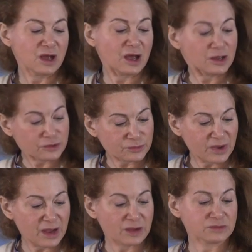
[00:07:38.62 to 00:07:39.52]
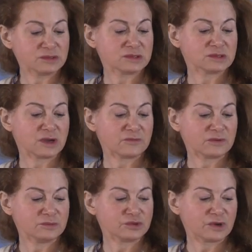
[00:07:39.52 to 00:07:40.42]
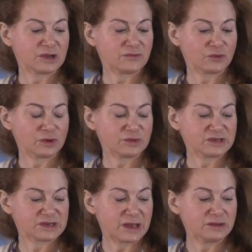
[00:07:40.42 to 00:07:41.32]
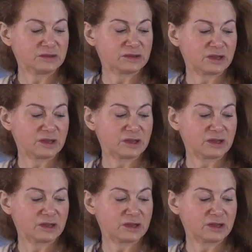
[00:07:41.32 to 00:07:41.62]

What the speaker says: 100 pounds, up from 24%.